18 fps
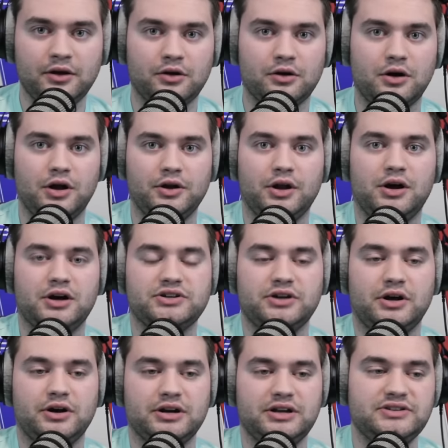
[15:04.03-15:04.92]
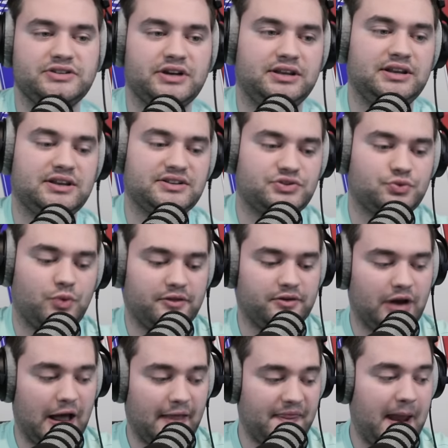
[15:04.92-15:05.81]
on Locked On Kentucky as to whether
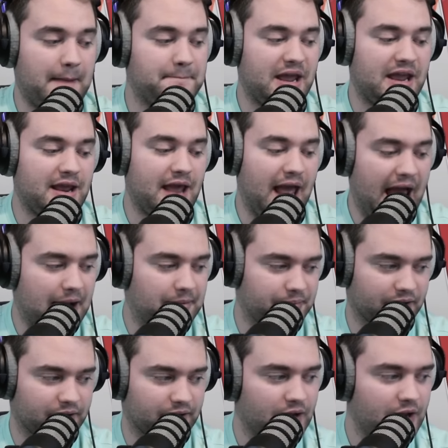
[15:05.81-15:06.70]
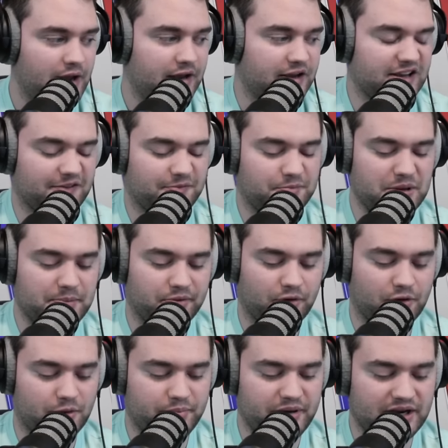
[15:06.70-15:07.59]
or not that may happen if people
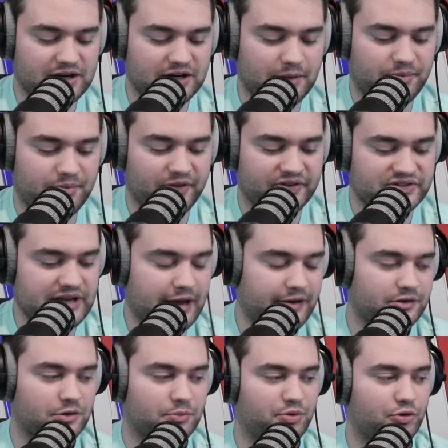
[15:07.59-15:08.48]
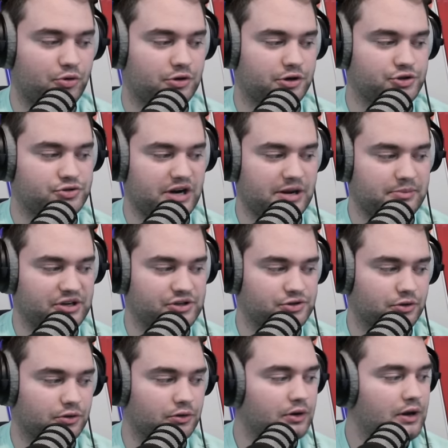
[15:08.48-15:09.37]
are picking up on the scouting report on Trey
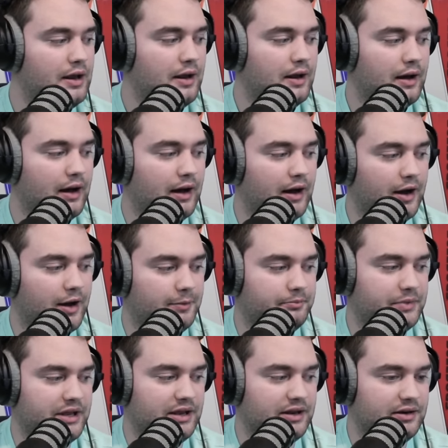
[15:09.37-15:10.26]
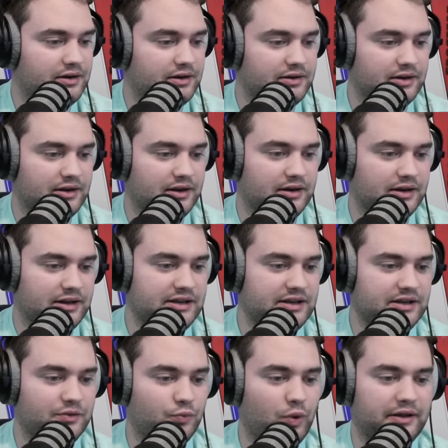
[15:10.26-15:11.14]
Mitchell. And
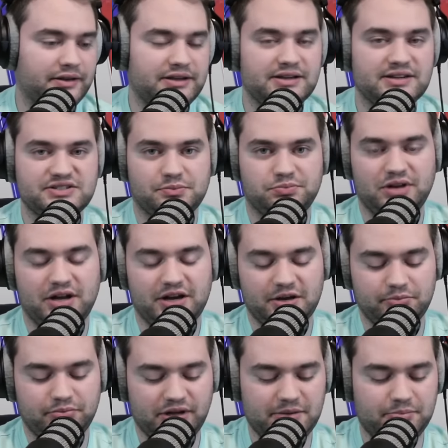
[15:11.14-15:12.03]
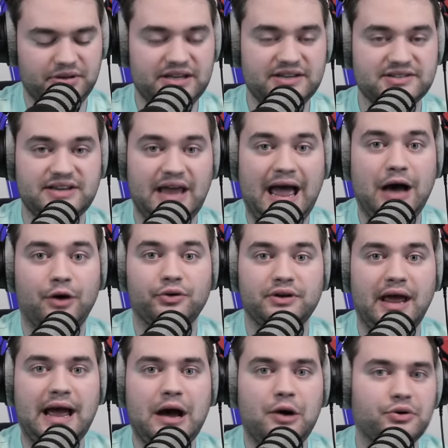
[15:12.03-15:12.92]
he, while he is a plug-and-play piece, how
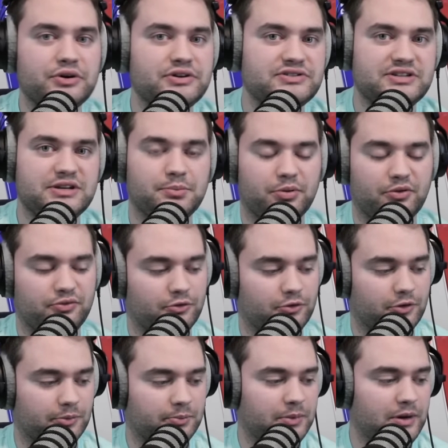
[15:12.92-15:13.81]
does he perform